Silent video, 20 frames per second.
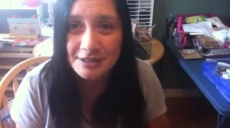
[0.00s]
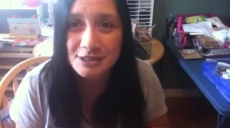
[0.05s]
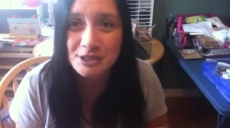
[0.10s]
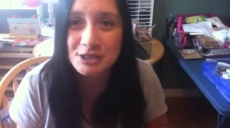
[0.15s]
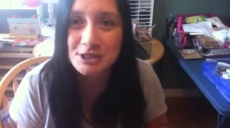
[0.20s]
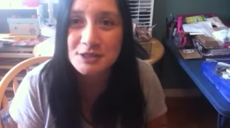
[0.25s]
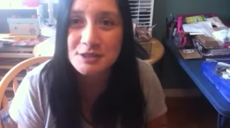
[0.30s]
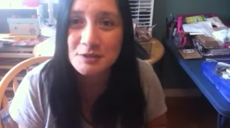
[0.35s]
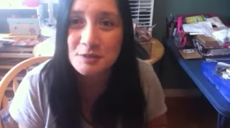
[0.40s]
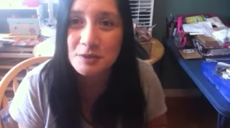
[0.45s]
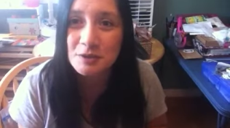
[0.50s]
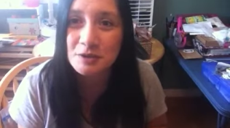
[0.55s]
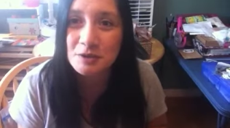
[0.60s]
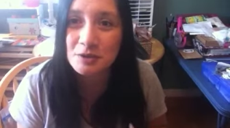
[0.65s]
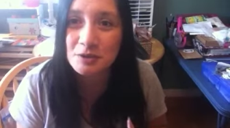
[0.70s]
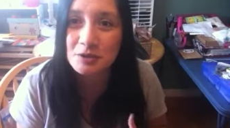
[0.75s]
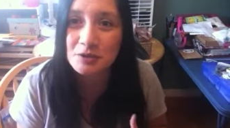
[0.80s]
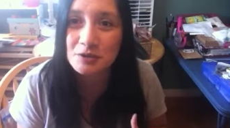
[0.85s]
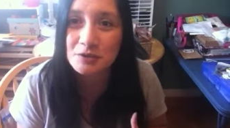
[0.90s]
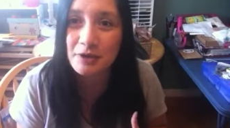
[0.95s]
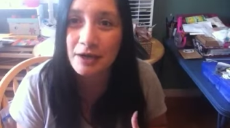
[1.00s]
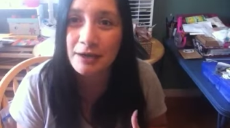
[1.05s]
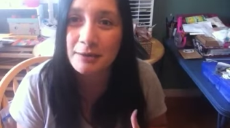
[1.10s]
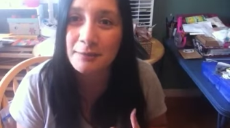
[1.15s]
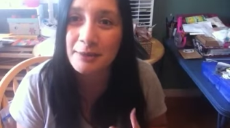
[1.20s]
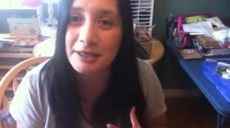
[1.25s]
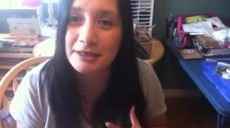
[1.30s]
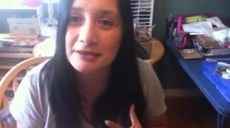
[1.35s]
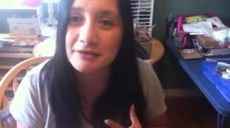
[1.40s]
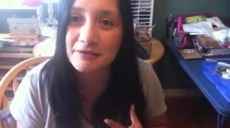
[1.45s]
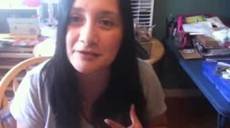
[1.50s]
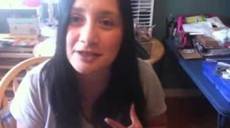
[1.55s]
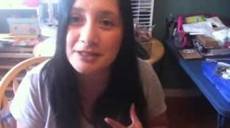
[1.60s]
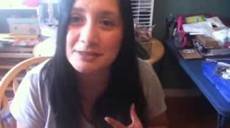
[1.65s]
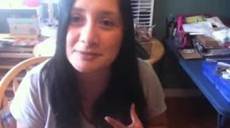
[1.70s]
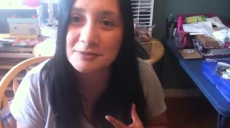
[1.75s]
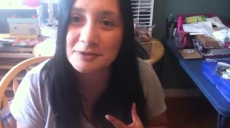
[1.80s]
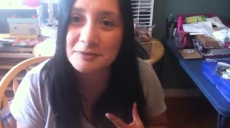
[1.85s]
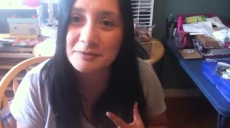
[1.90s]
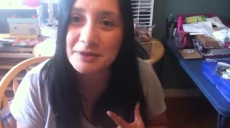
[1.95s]
And she's the one who uh, made the
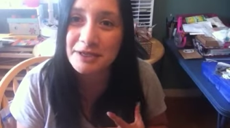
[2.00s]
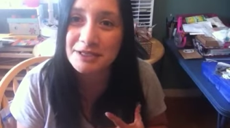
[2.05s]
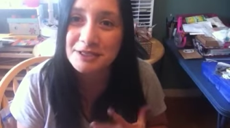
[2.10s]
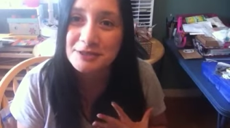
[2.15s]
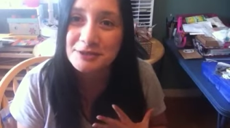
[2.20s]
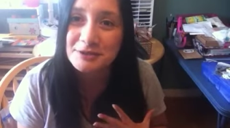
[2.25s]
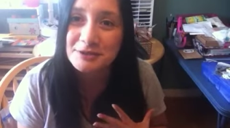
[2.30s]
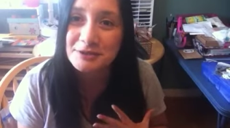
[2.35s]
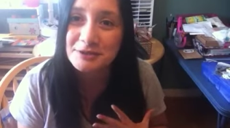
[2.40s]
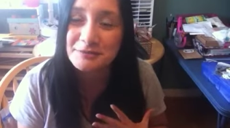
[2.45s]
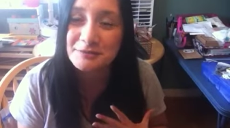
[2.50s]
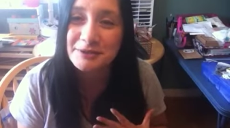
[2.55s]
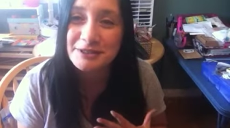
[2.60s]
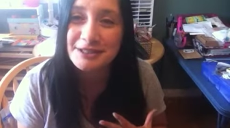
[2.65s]
Facebook page group.